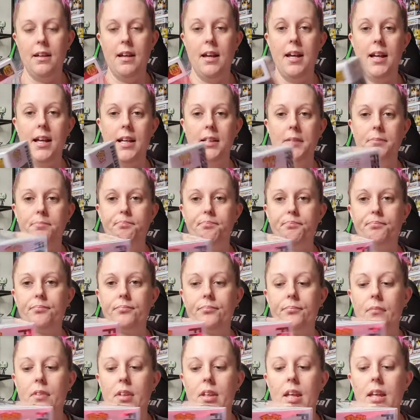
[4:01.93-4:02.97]
Um,
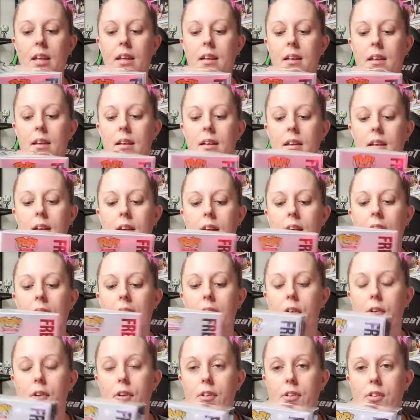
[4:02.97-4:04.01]

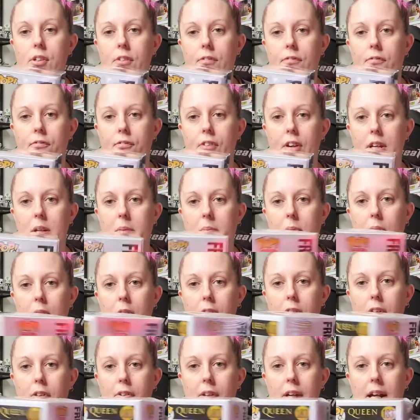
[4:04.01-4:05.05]
got a new Freddie
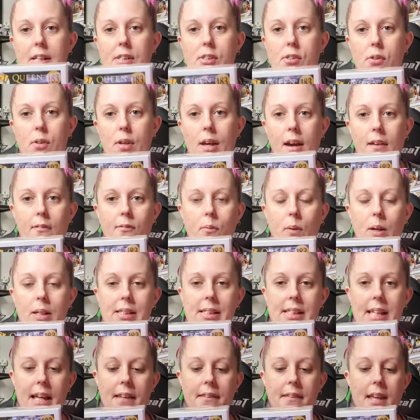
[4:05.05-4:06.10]
Mercury. I do have one
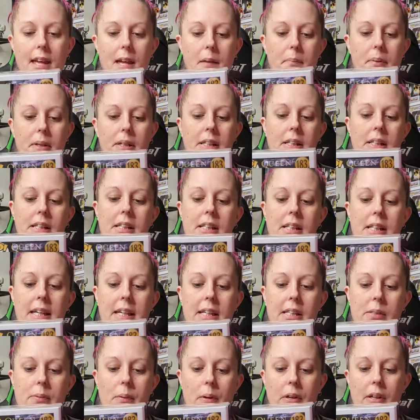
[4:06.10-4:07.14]
down there, but
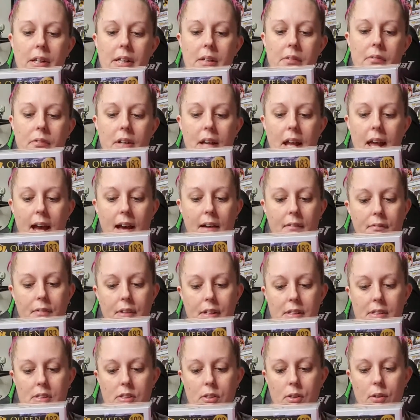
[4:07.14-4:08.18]
he is wearing a different
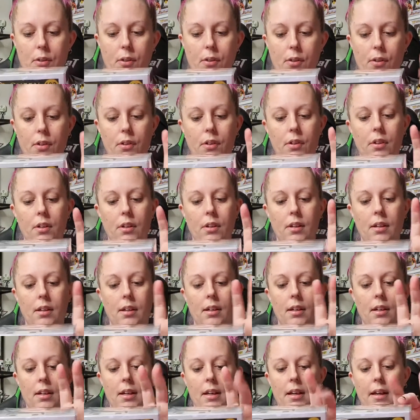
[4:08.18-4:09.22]
outfit, so
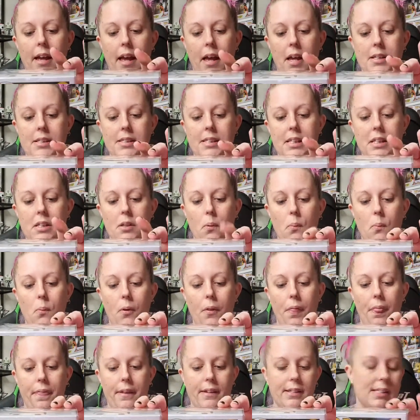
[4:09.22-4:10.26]
I did
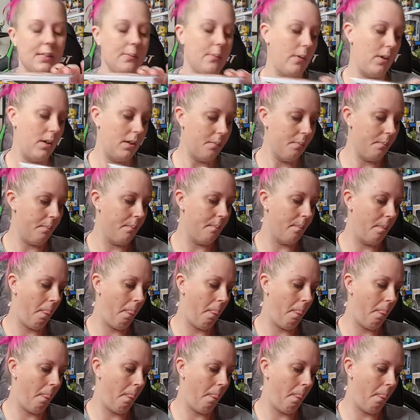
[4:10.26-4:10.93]
want this one.